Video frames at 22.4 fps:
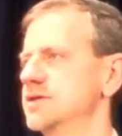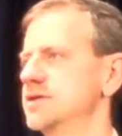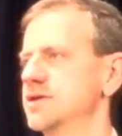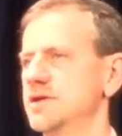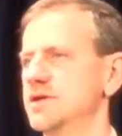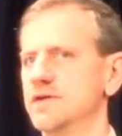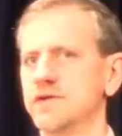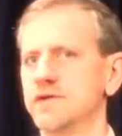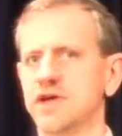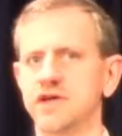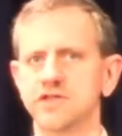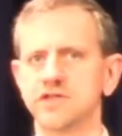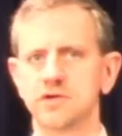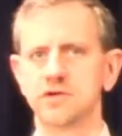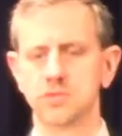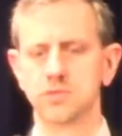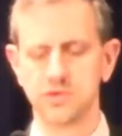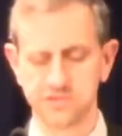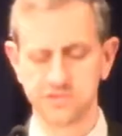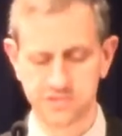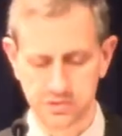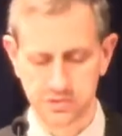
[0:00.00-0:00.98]
and the
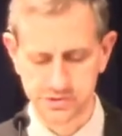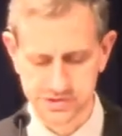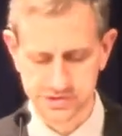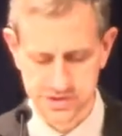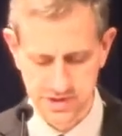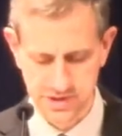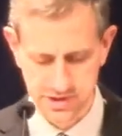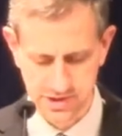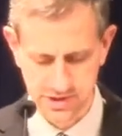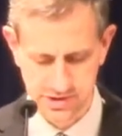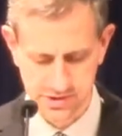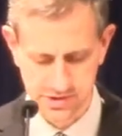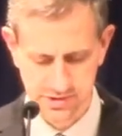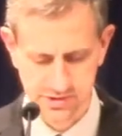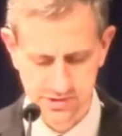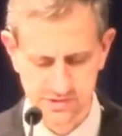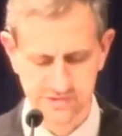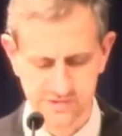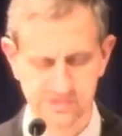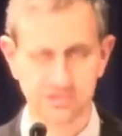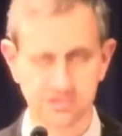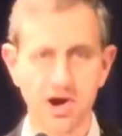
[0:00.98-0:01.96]
resulting
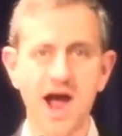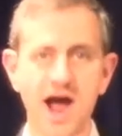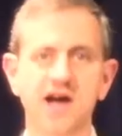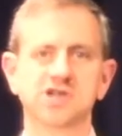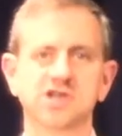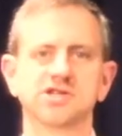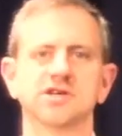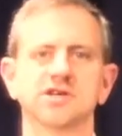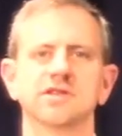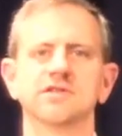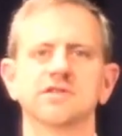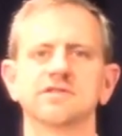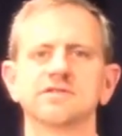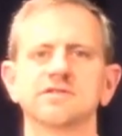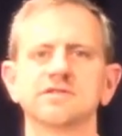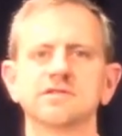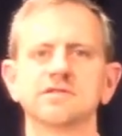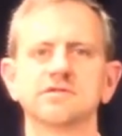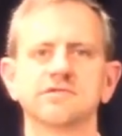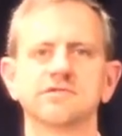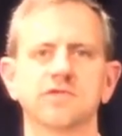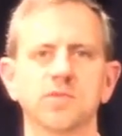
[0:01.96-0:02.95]
distractions
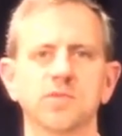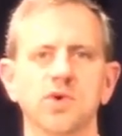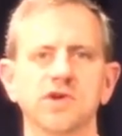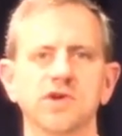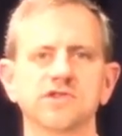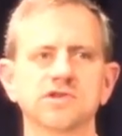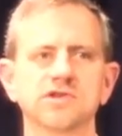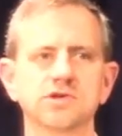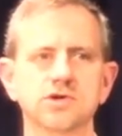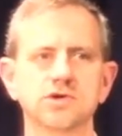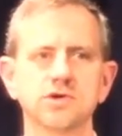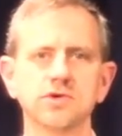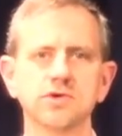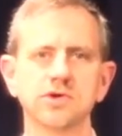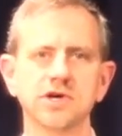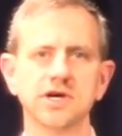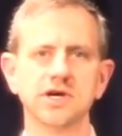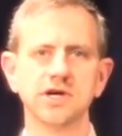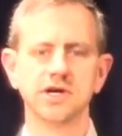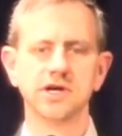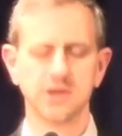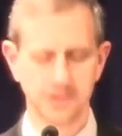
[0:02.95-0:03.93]
from what's
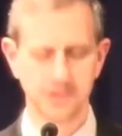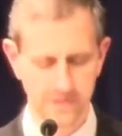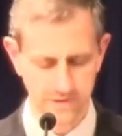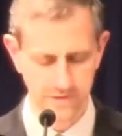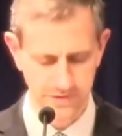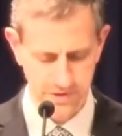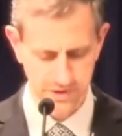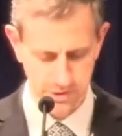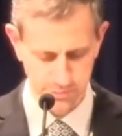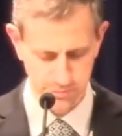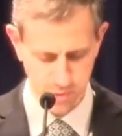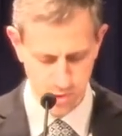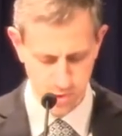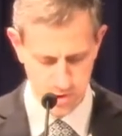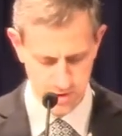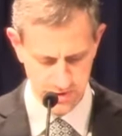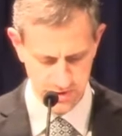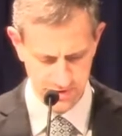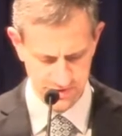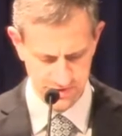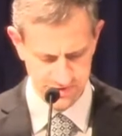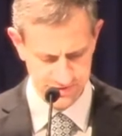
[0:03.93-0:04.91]
truly
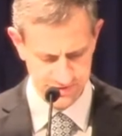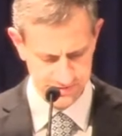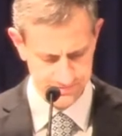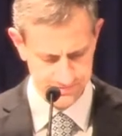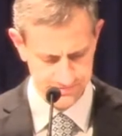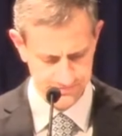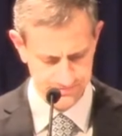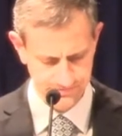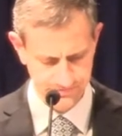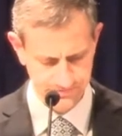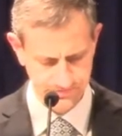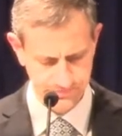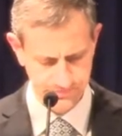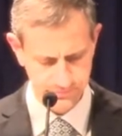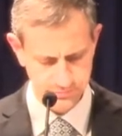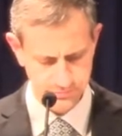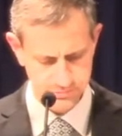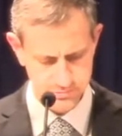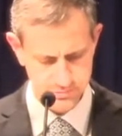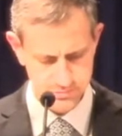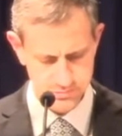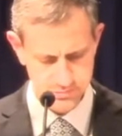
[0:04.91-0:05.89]
important.
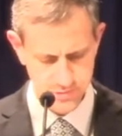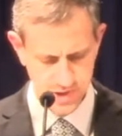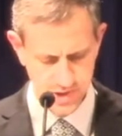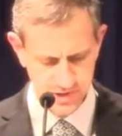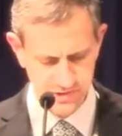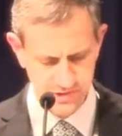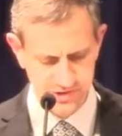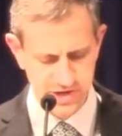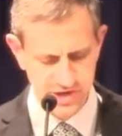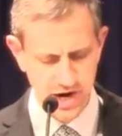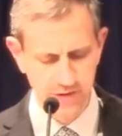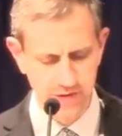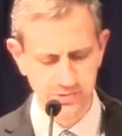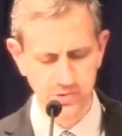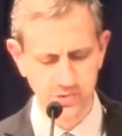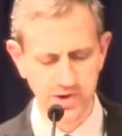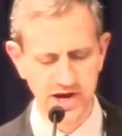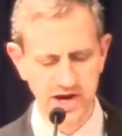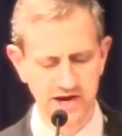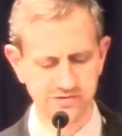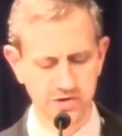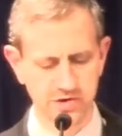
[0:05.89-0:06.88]
In the time that we
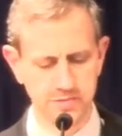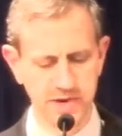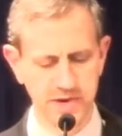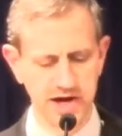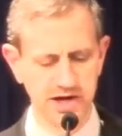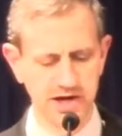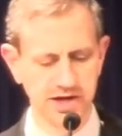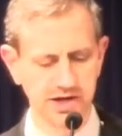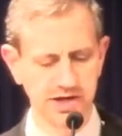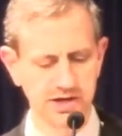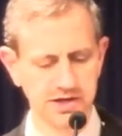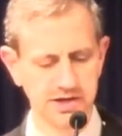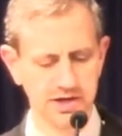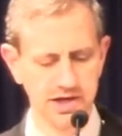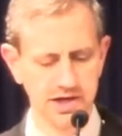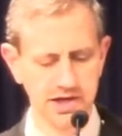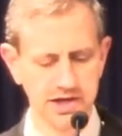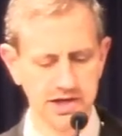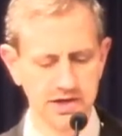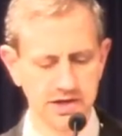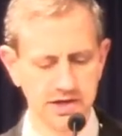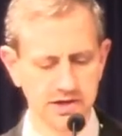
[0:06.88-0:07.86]
have remaining,
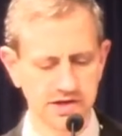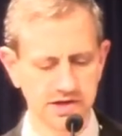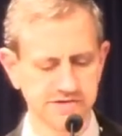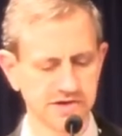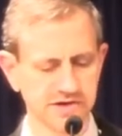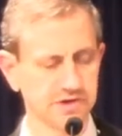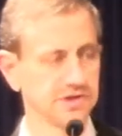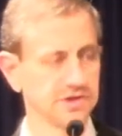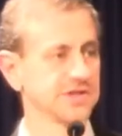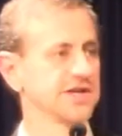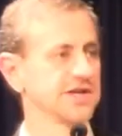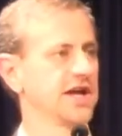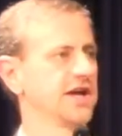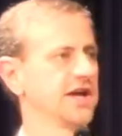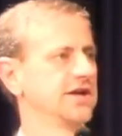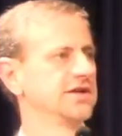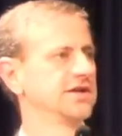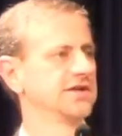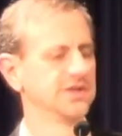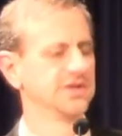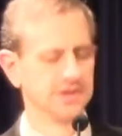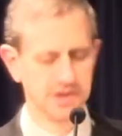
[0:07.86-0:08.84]
let's
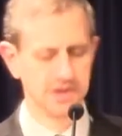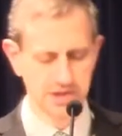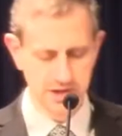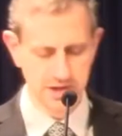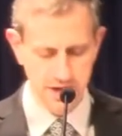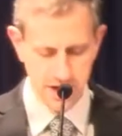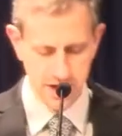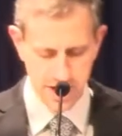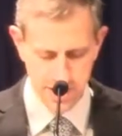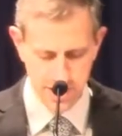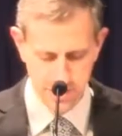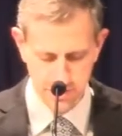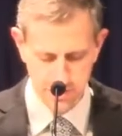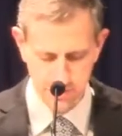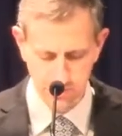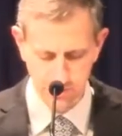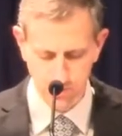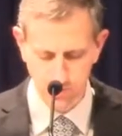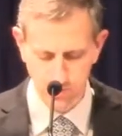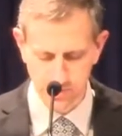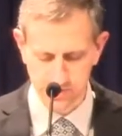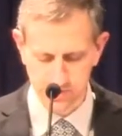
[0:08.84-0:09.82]
understand how
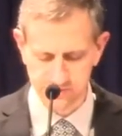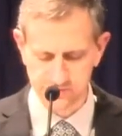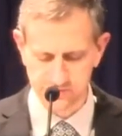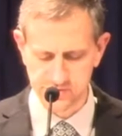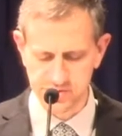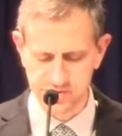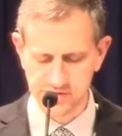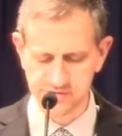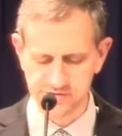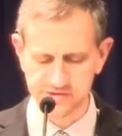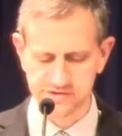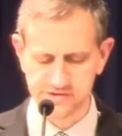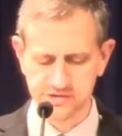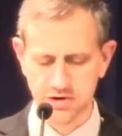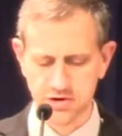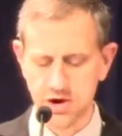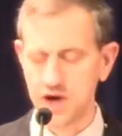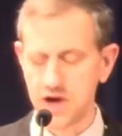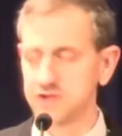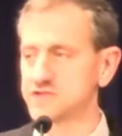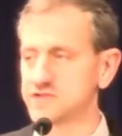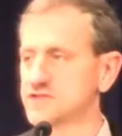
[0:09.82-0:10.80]
one of Jesus
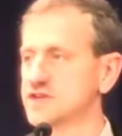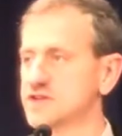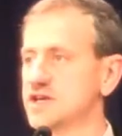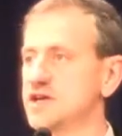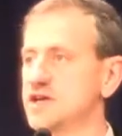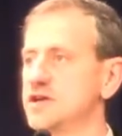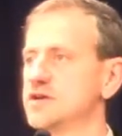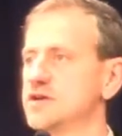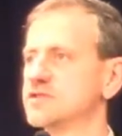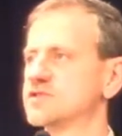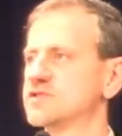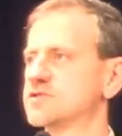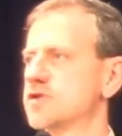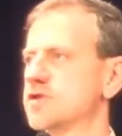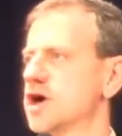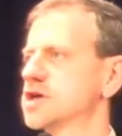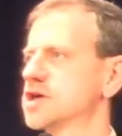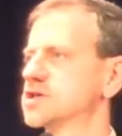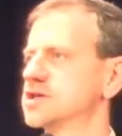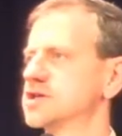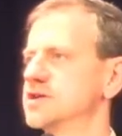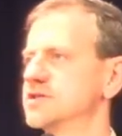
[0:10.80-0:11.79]
Christ's key
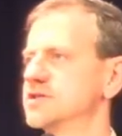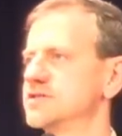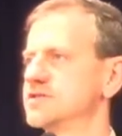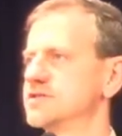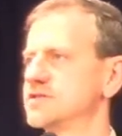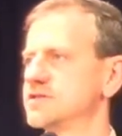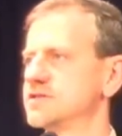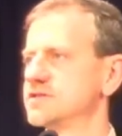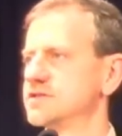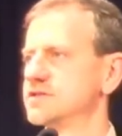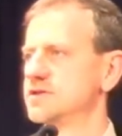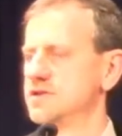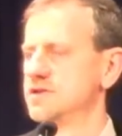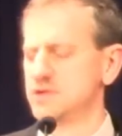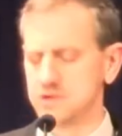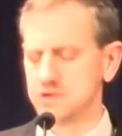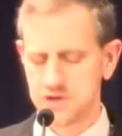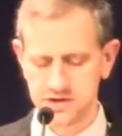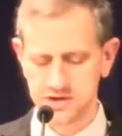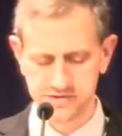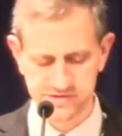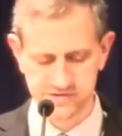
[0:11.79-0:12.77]
instructions
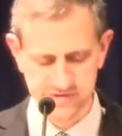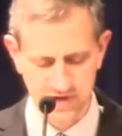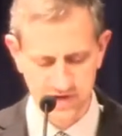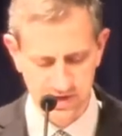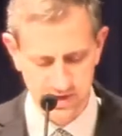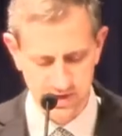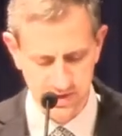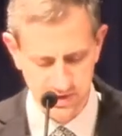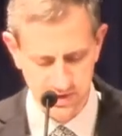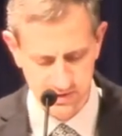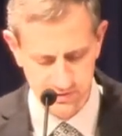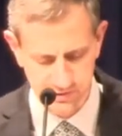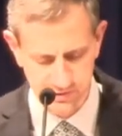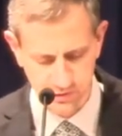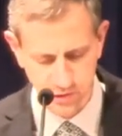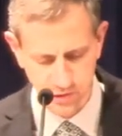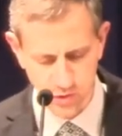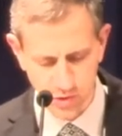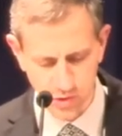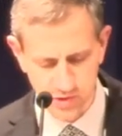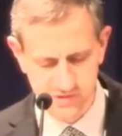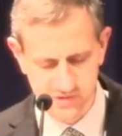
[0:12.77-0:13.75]
on setting the
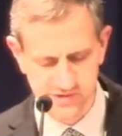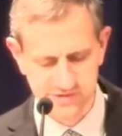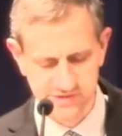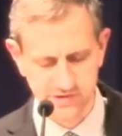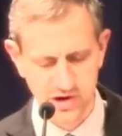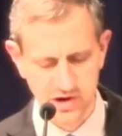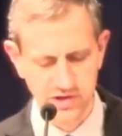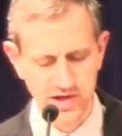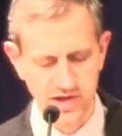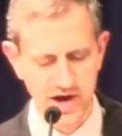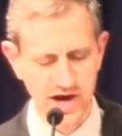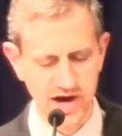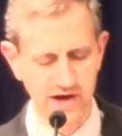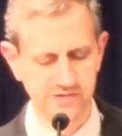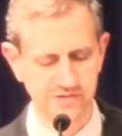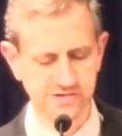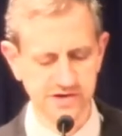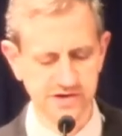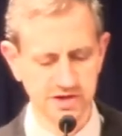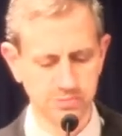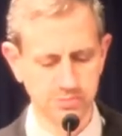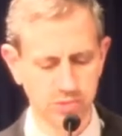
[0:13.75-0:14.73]
course of our lives
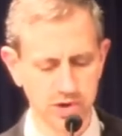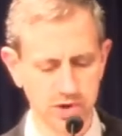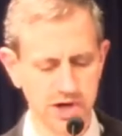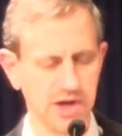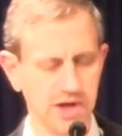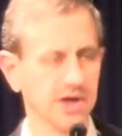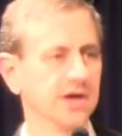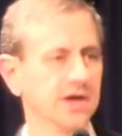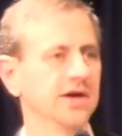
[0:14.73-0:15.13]
can bring